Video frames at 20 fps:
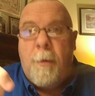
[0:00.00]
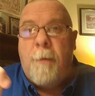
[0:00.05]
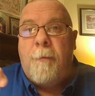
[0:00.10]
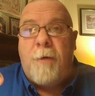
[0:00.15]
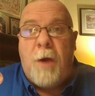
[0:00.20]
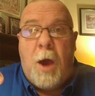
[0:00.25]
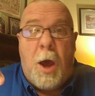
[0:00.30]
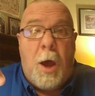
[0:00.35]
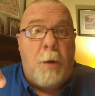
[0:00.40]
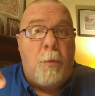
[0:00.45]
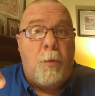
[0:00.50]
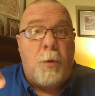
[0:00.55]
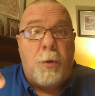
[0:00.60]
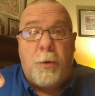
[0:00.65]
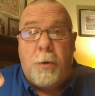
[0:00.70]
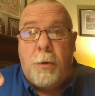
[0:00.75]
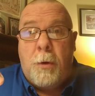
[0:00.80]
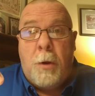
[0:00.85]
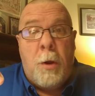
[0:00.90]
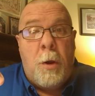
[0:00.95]
of God with
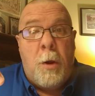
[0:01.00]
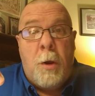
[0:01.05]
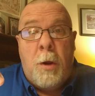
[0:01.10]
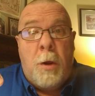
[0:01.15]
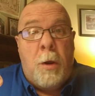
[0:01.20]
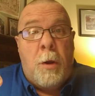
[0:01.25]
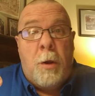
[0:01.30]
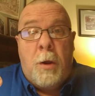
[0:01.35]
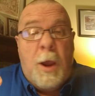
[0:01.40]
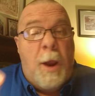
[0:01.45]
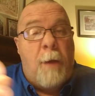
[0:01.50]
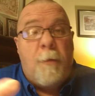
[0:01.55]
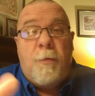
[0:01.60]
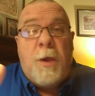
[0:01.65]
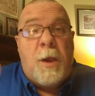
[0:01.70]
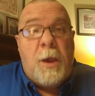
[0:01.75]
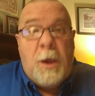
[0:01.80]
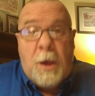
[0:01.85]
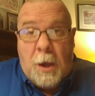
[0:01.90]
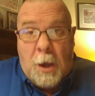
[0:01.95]

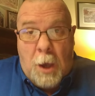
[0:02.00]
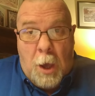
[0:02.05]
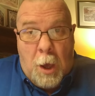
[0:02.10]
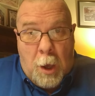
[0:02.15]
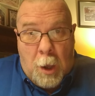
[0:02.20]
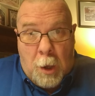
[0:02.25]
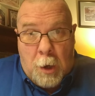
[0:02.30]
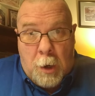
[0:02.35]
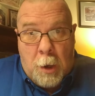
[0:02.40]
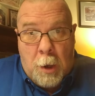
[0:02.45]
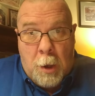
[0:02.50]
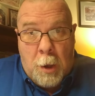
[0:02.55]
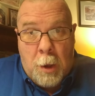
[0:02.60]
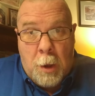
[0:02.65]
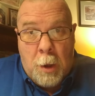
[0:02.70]
everything you got.